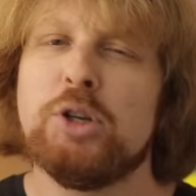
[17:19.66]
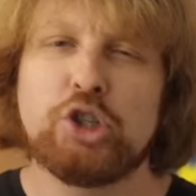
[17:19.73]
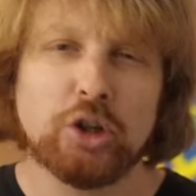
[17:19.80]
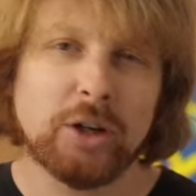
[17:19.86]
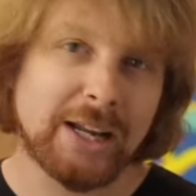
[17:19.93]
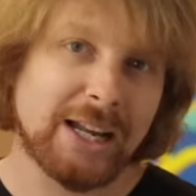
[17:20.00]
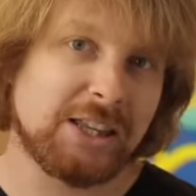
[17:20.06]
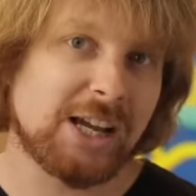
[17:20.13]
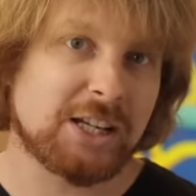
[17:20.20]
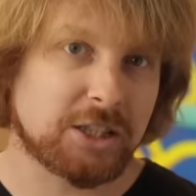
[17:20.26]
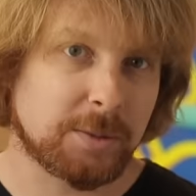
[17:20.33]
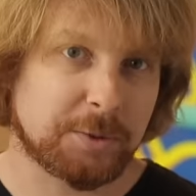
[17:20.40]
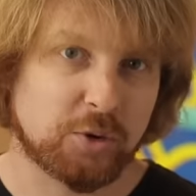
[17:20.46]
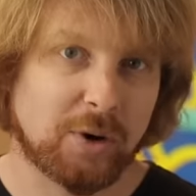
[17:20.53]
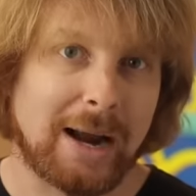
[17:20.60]
Be sure to hit that
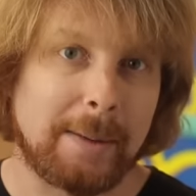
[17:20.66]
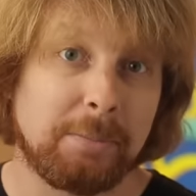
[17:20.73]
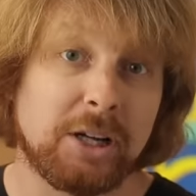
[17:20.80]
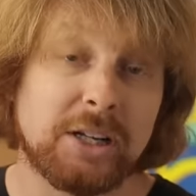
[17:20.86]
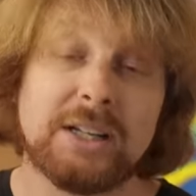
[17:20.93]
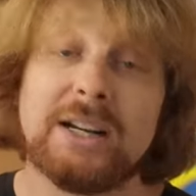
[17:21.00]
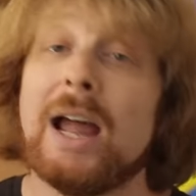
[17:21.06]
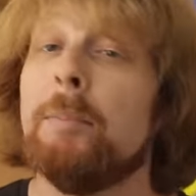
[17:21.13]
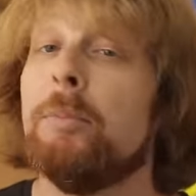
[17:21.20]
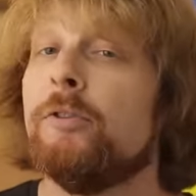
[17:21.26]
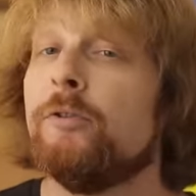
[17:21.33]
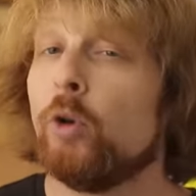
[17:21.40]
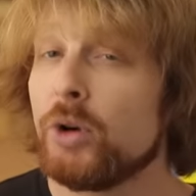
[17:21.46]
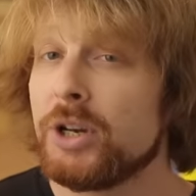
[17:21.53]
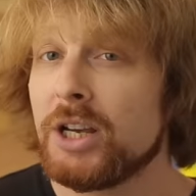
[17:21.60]
subscribe button, and
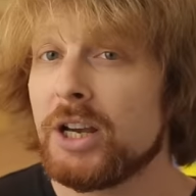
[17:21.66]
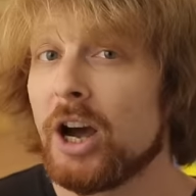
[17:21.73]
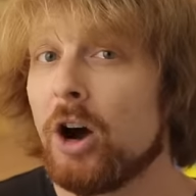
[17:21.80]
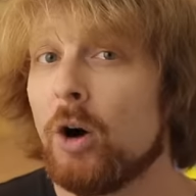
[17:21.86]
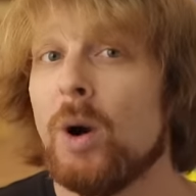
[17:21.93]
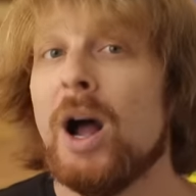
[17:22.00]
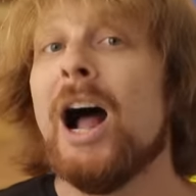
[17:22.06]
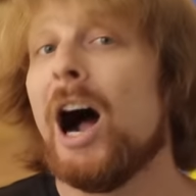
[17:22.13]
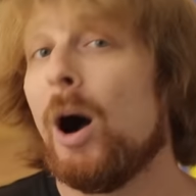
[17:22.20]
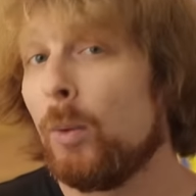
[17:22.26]
before you go,